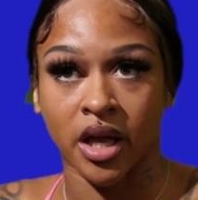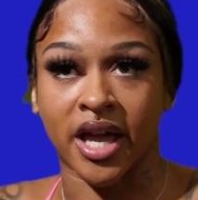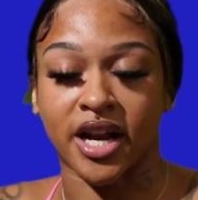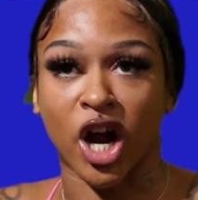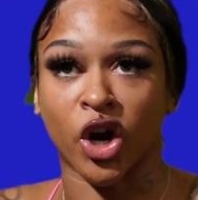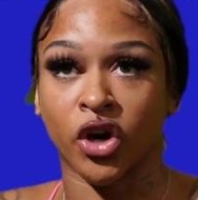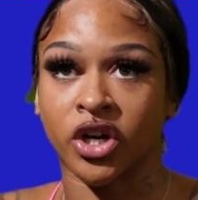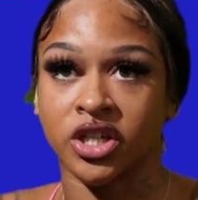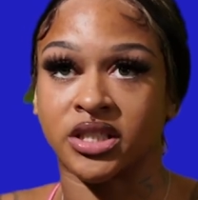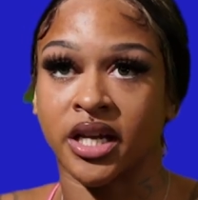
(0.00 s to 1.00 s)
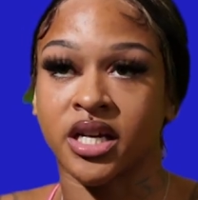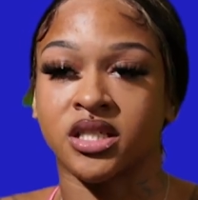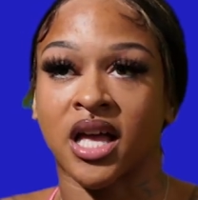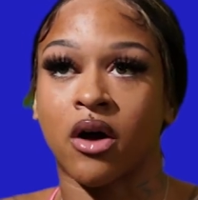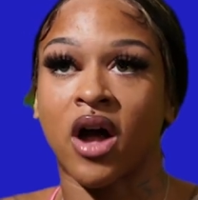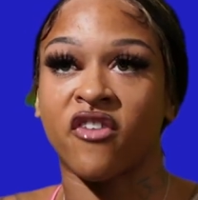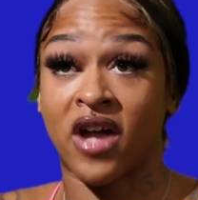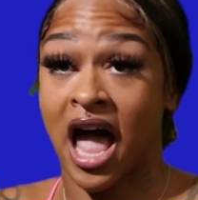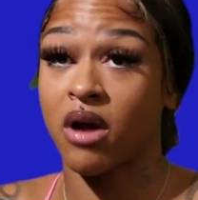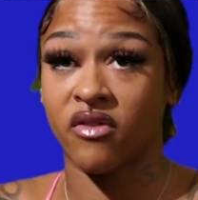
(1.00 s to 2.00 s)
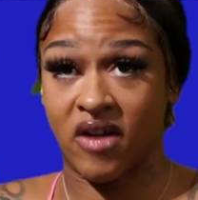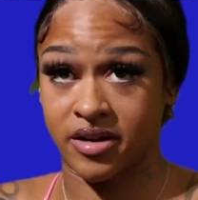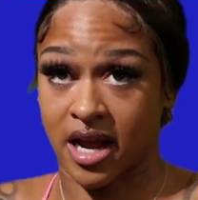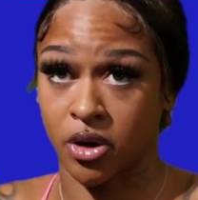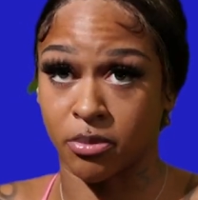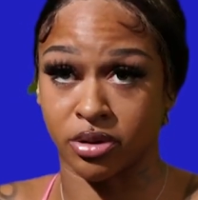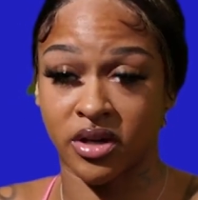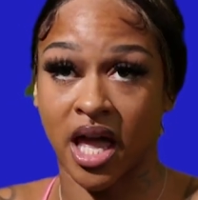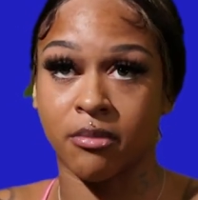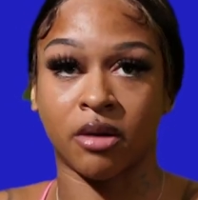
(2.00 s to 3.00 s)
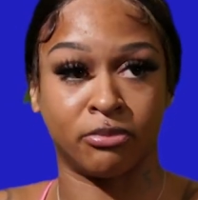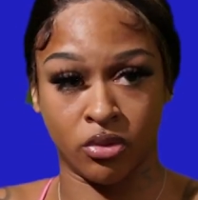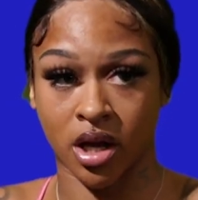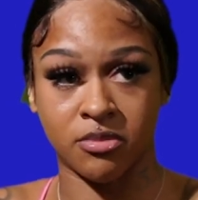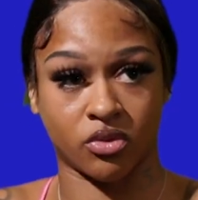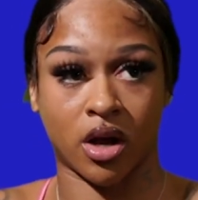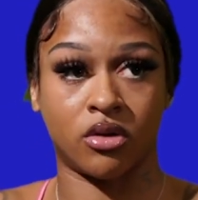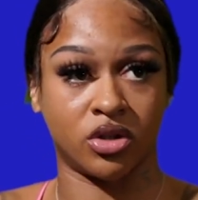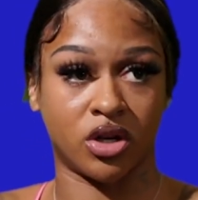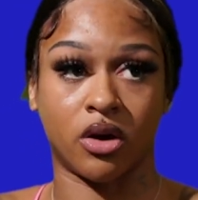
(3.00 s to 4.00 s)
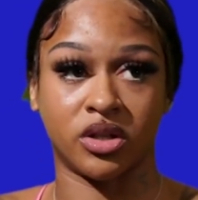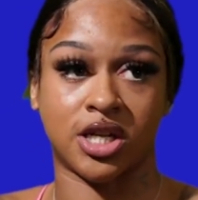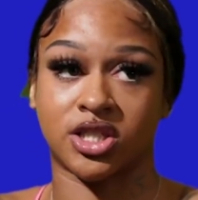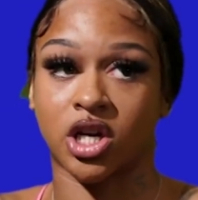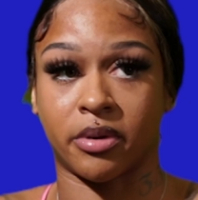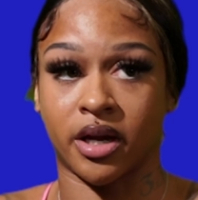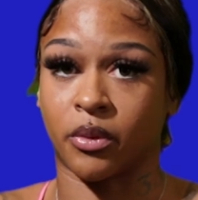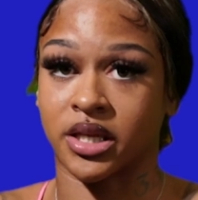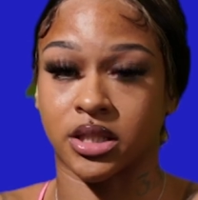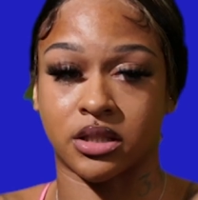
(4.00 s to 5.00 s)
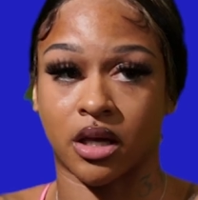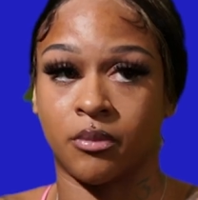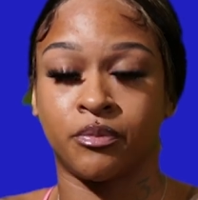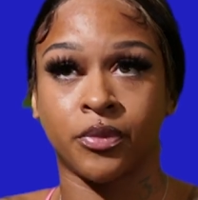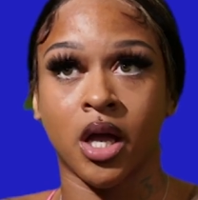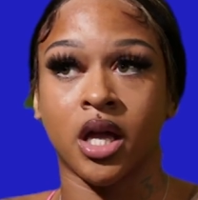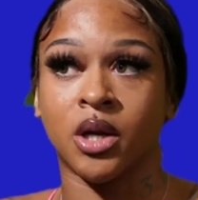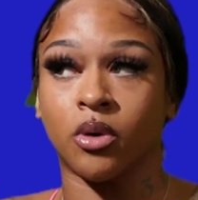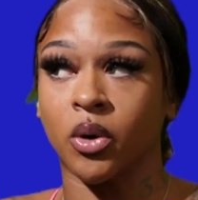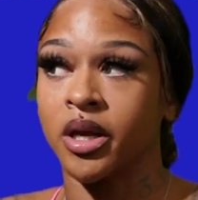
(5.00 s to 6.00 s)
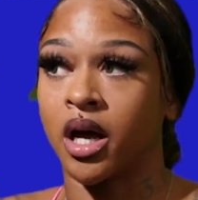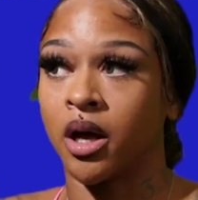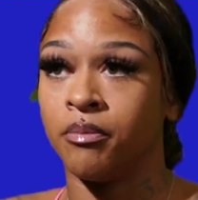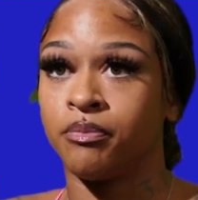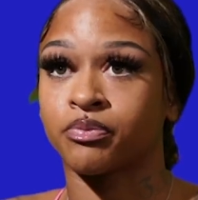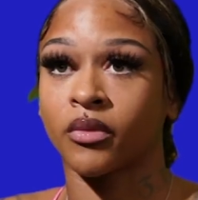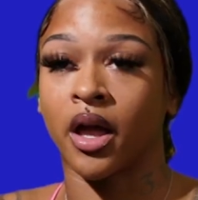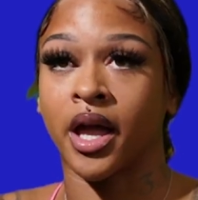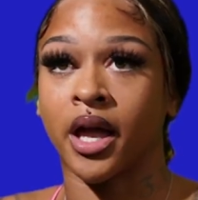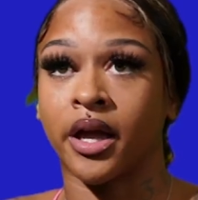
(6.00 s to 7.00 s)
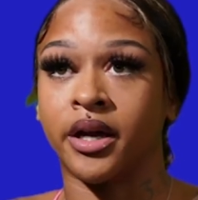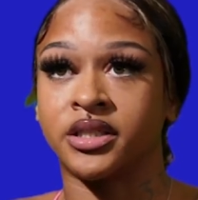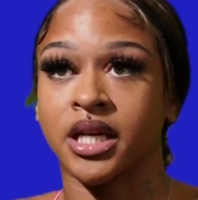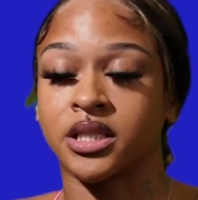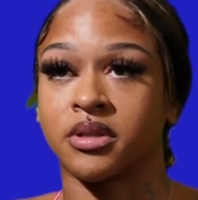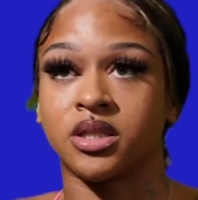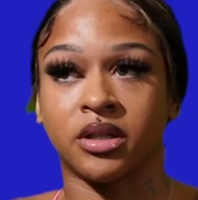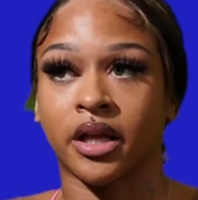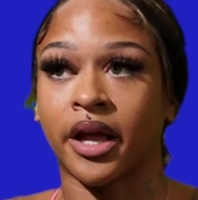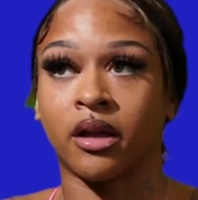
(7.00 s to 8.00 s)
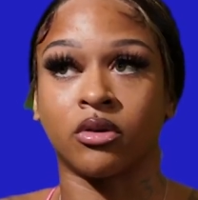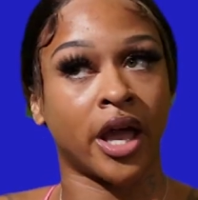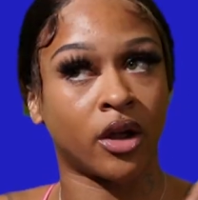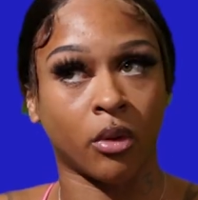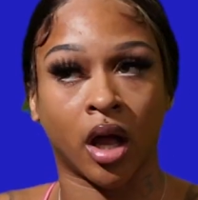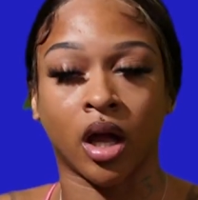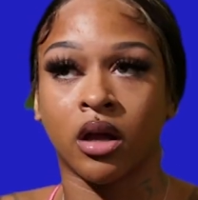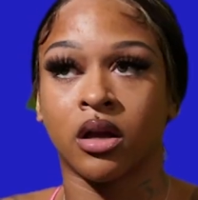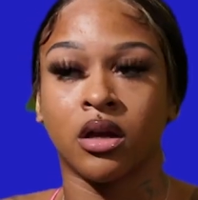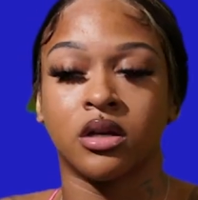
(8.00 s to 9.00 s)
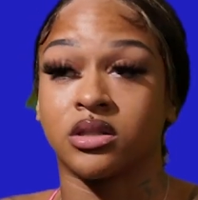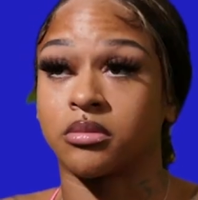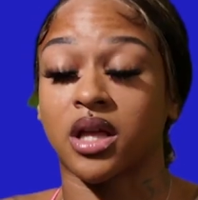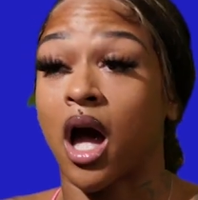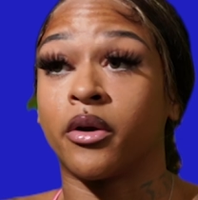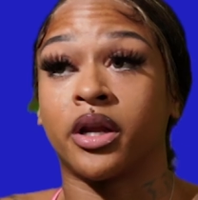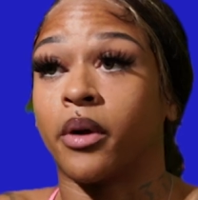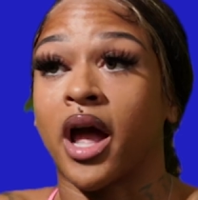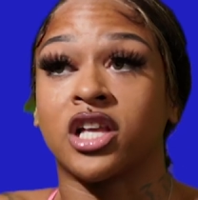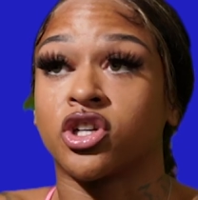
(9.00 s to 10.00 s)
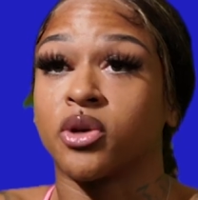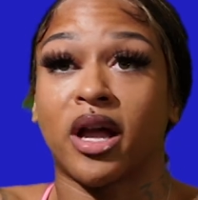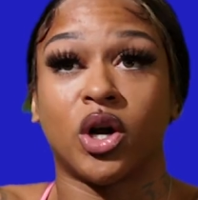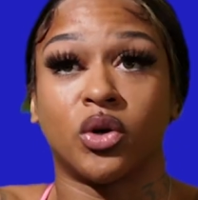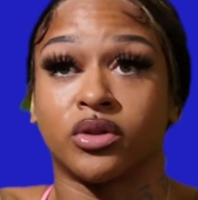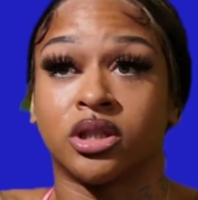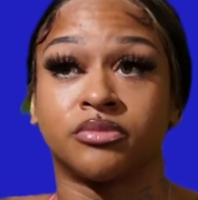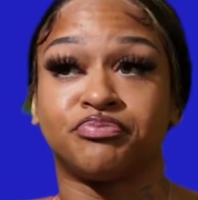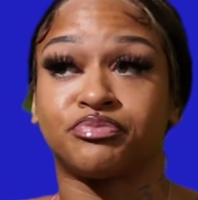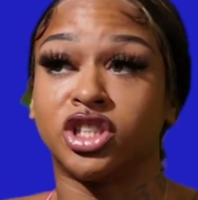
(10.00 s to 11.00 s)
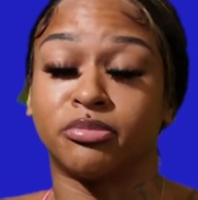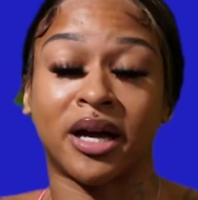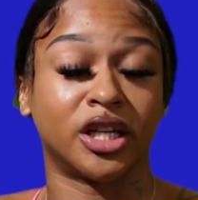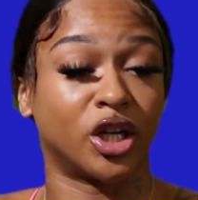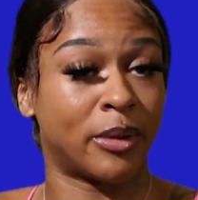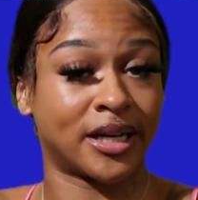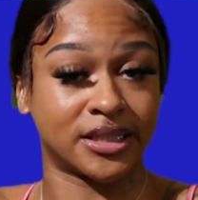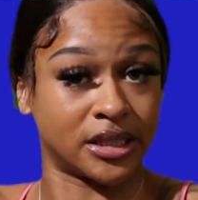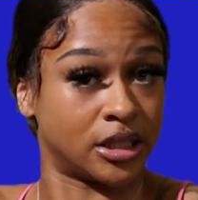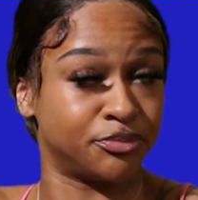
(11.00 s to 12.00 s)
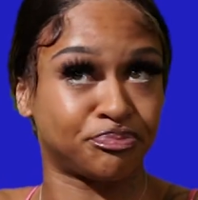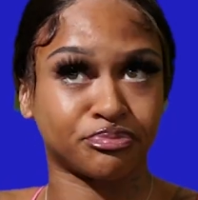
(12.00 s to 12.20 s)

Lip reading: and I heard her say, because how I found out, Blue comes around, checks our bed, wakes us up. He woke me up and said something to me like, hey, Quay. Anyway, I turned back over to about to go back to sleep.